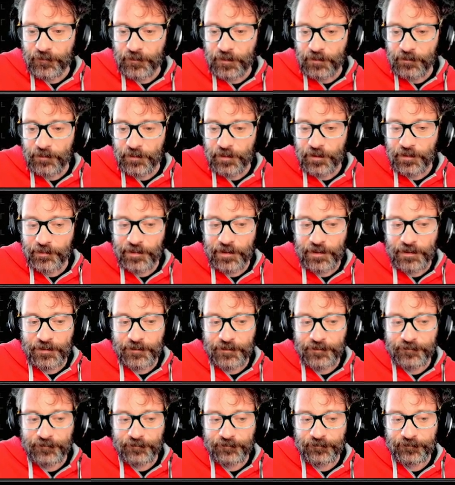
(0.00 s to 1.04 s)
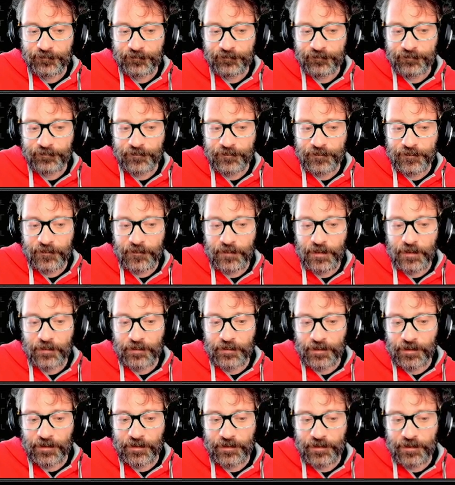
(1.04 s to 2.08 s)
Can we go back? There we
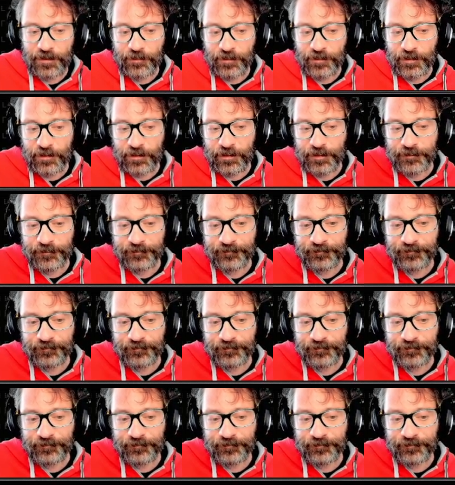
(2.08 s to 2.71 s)
go. There we go.